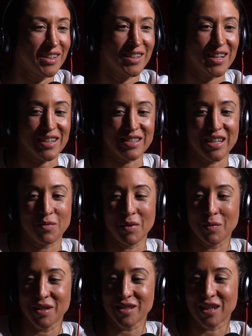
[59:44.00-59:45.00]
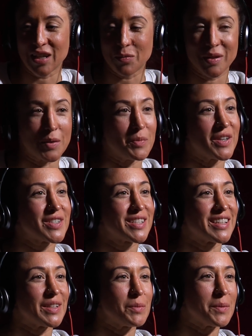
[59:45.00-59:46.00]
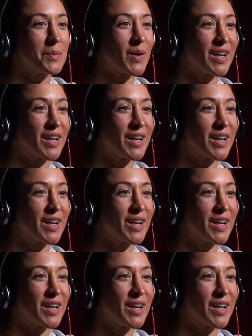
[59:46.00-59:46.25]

next time maybe stock up on the beers a little bit more.